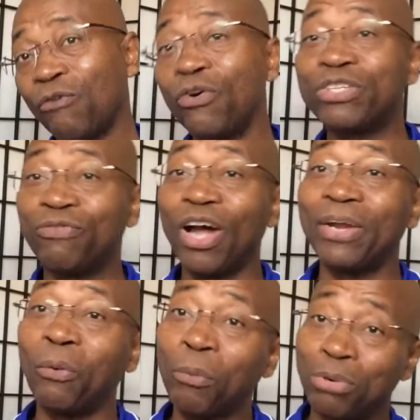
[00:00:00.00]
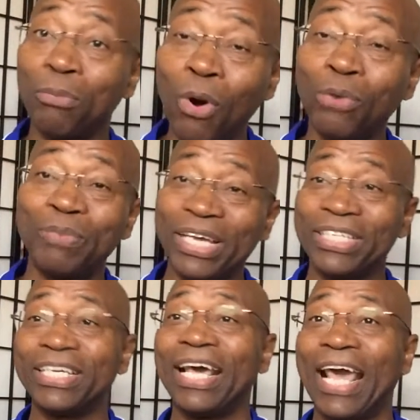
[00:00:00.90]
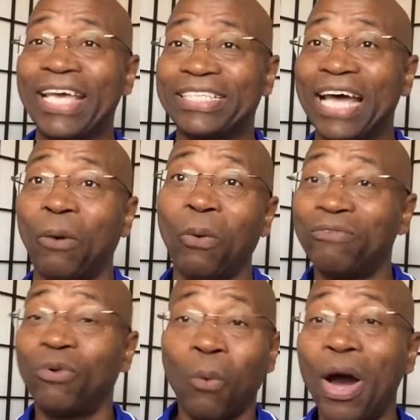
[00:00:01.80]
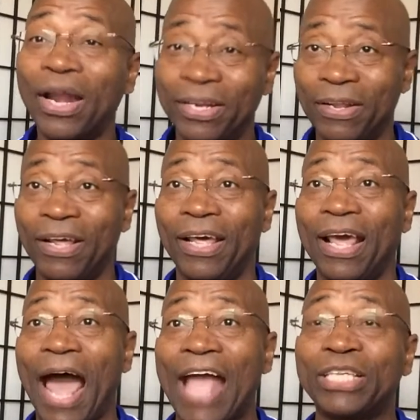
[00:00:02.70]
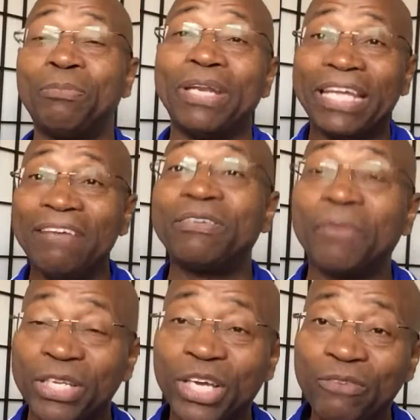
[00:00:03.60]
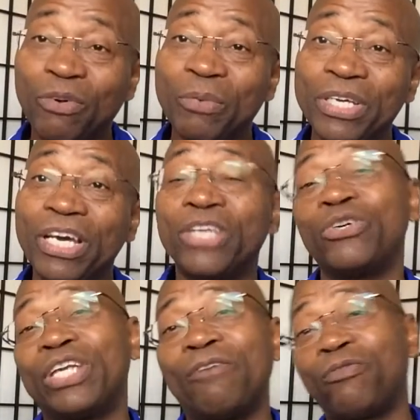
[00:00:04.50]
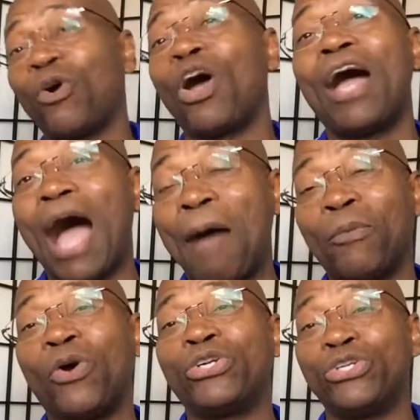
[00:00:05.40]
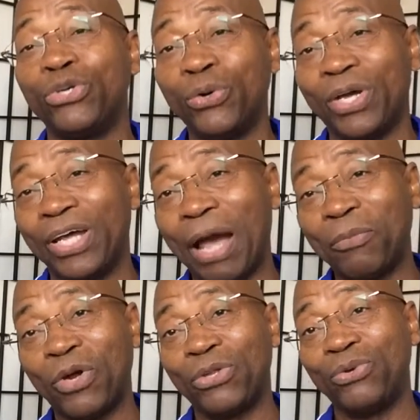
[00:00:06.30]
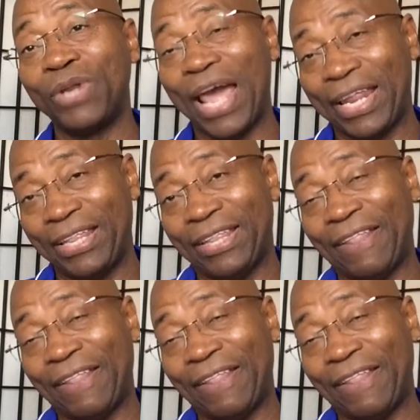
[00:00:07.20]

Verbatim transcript: First of all, the word promote means it's not one for one. I just believe something good for me, so therefore I'm going to do it. I'm going to do that.